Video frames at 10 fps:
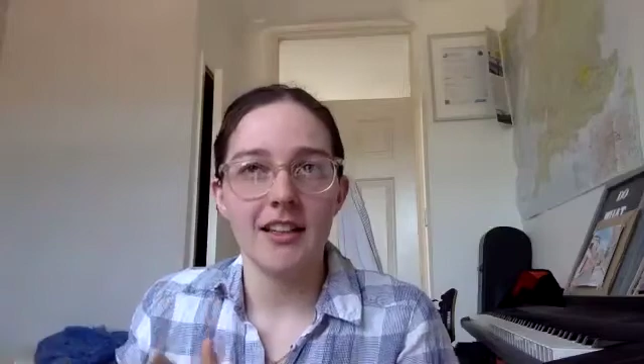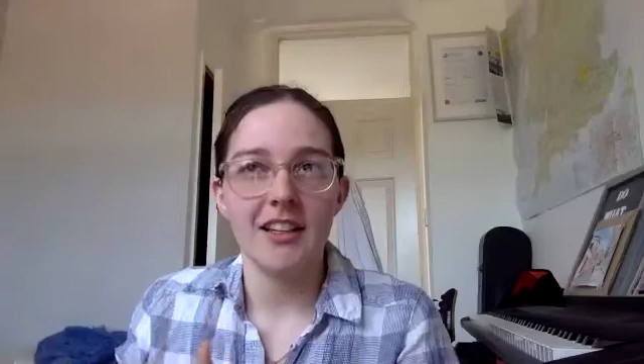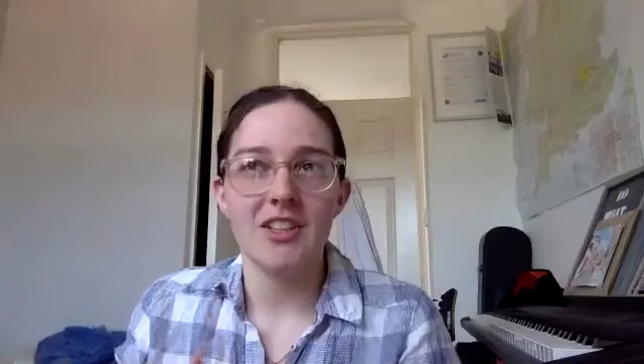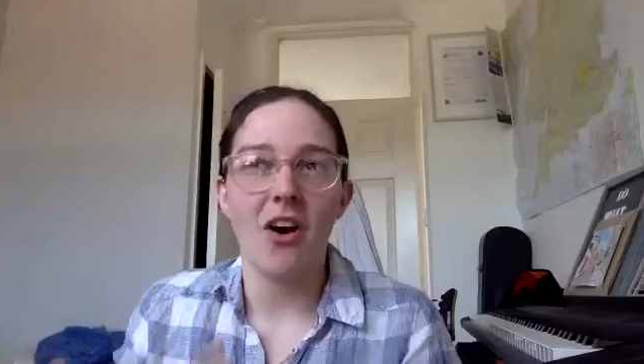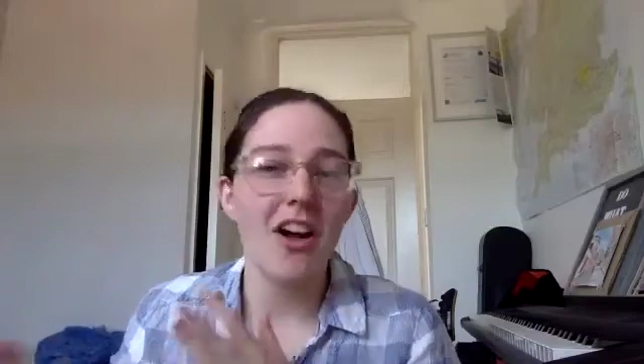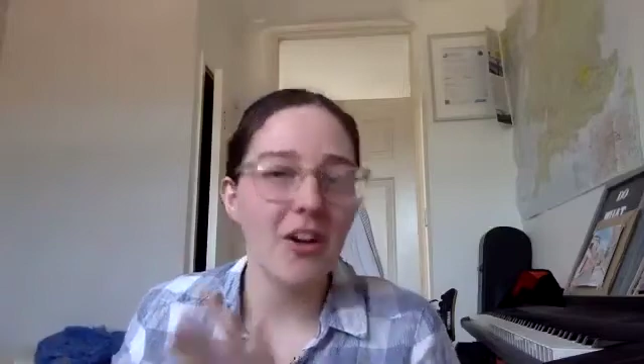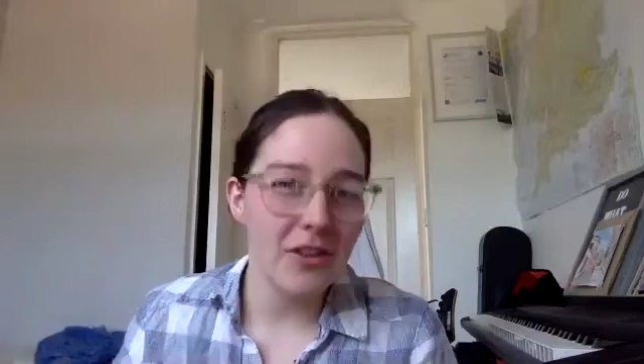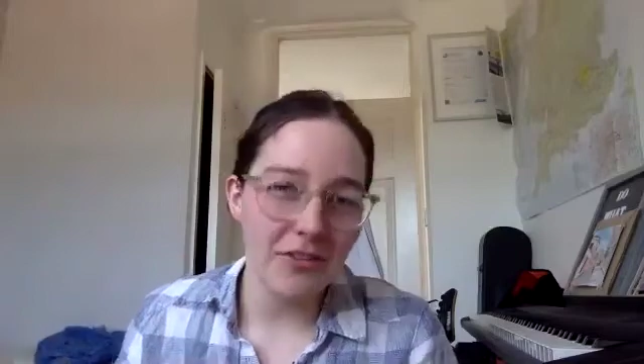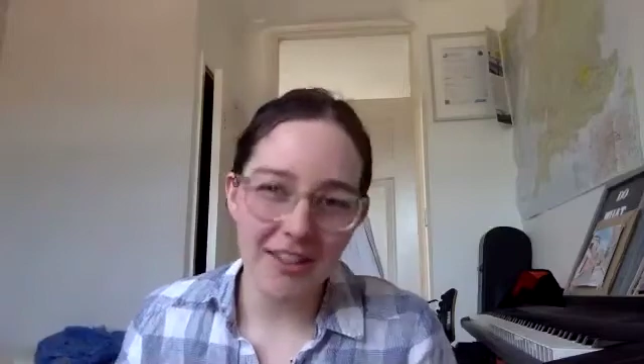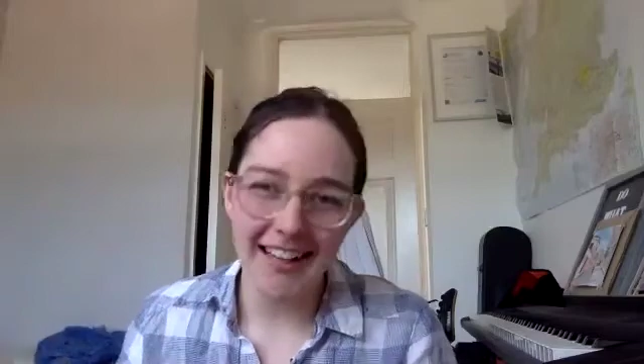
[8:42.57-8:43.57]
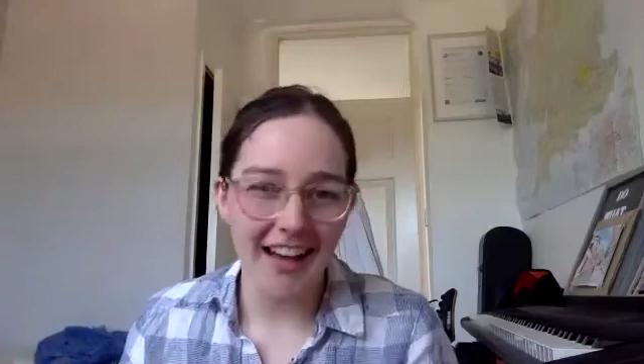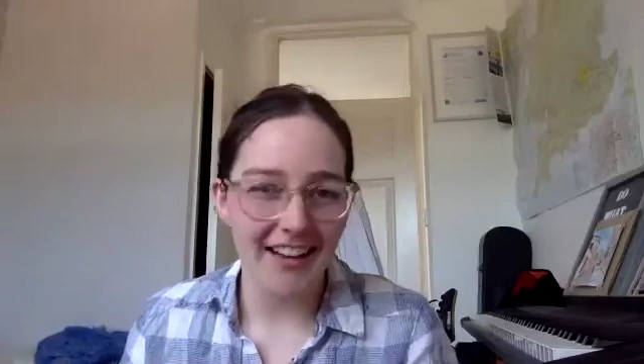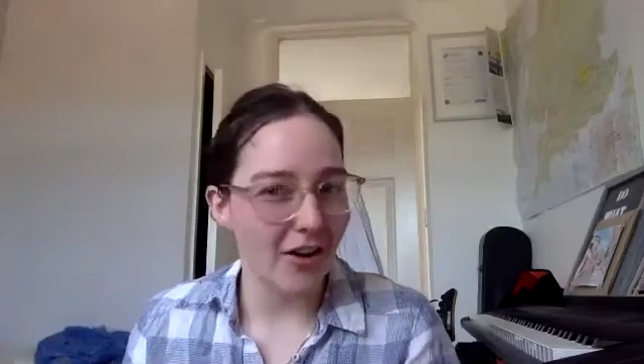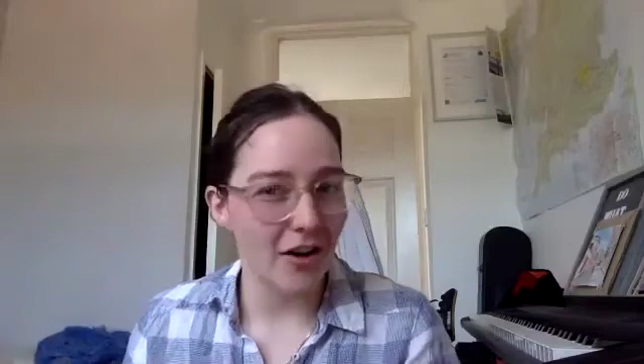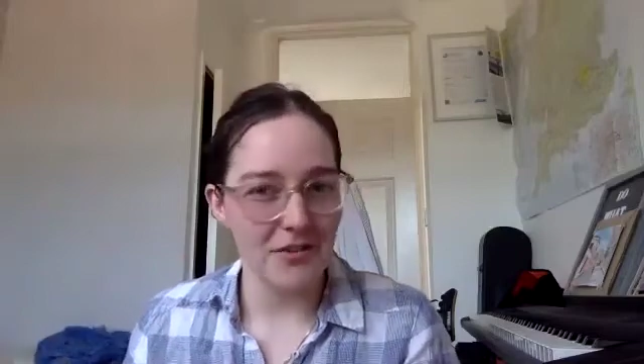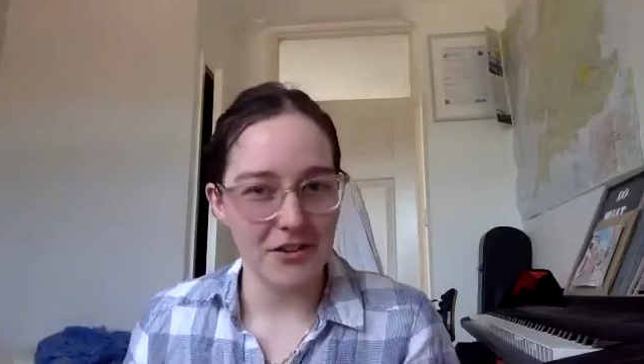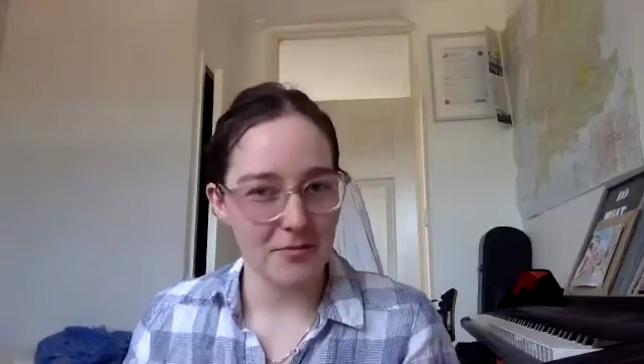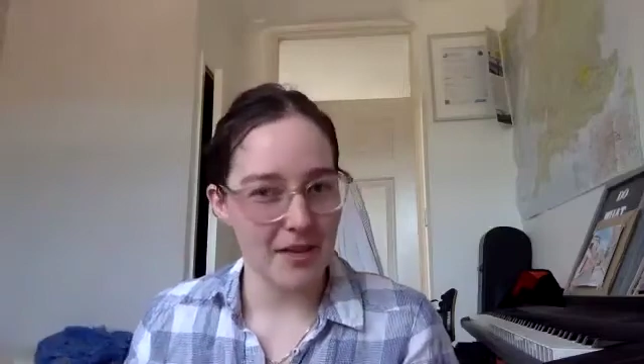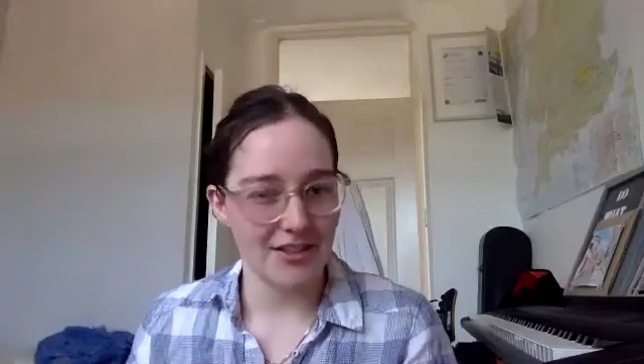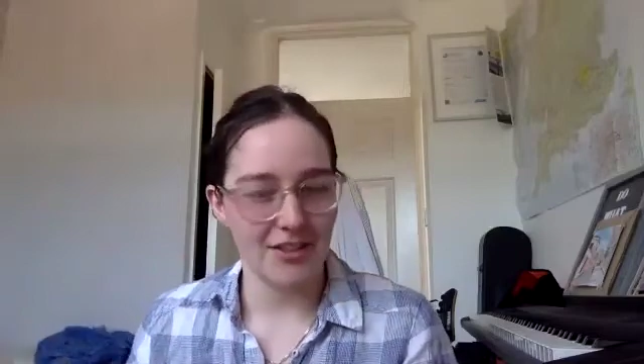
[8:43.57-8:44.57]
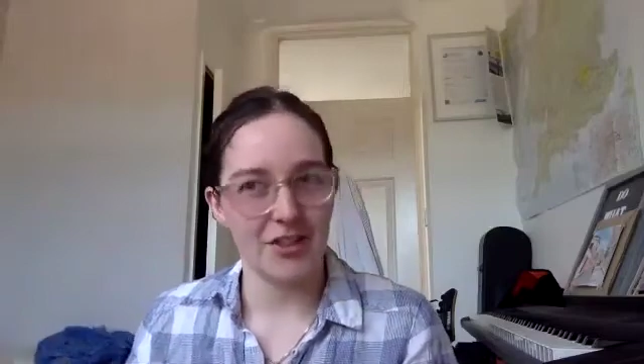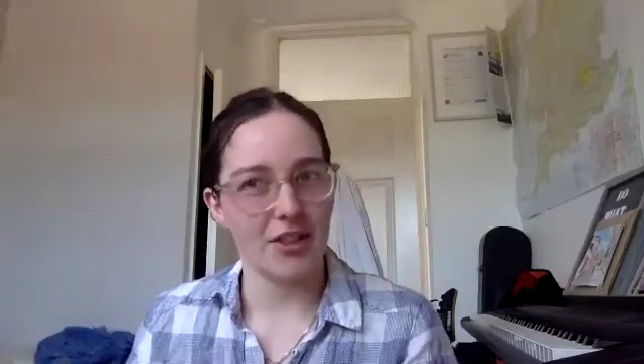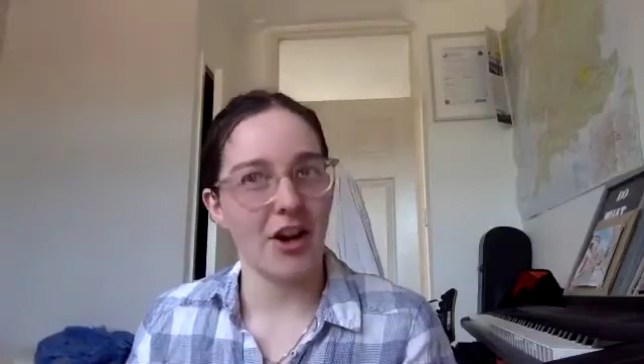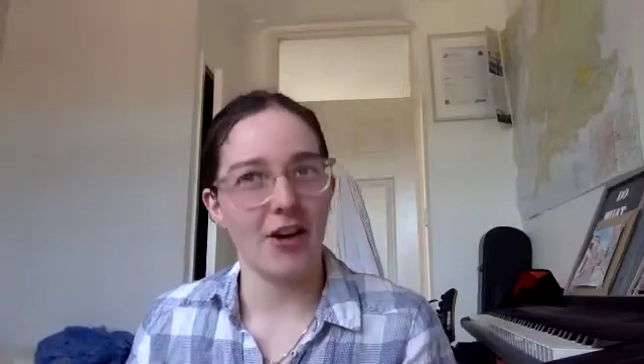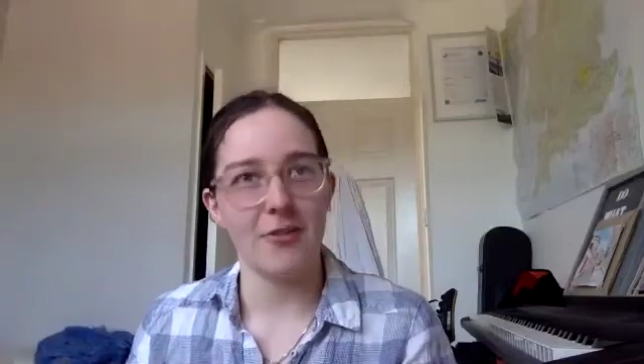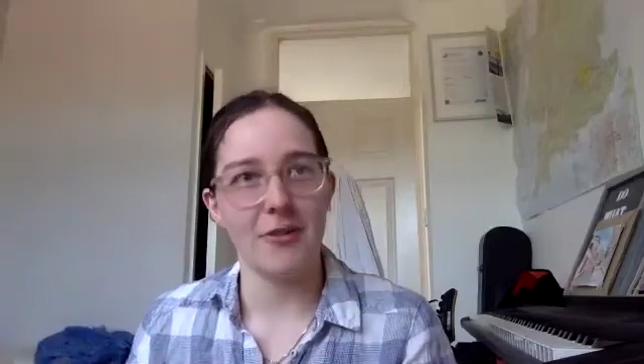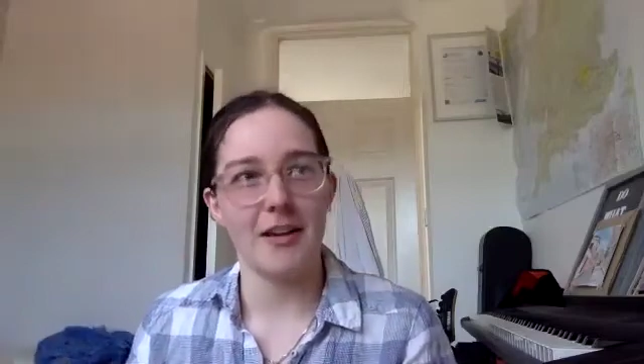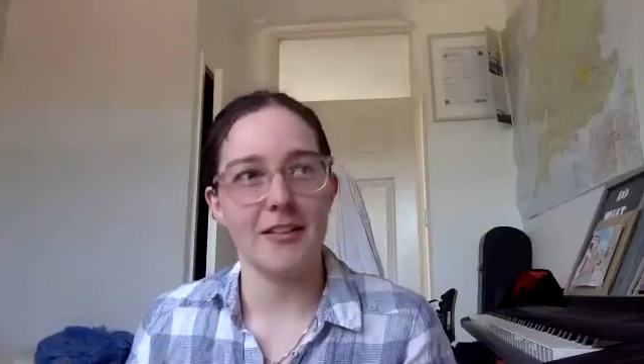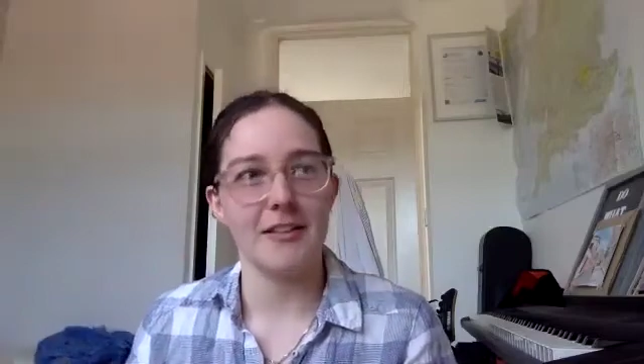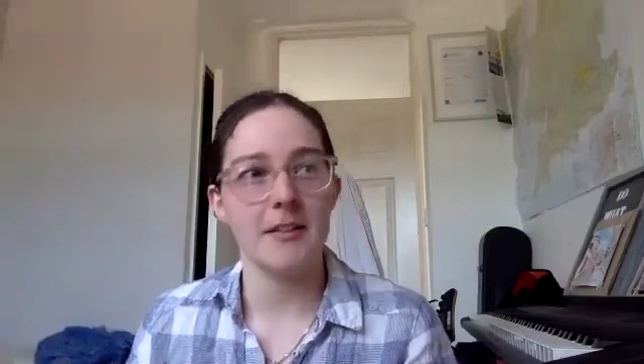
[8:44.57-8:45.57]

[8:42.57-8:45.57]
So I only really had half a semester to go. And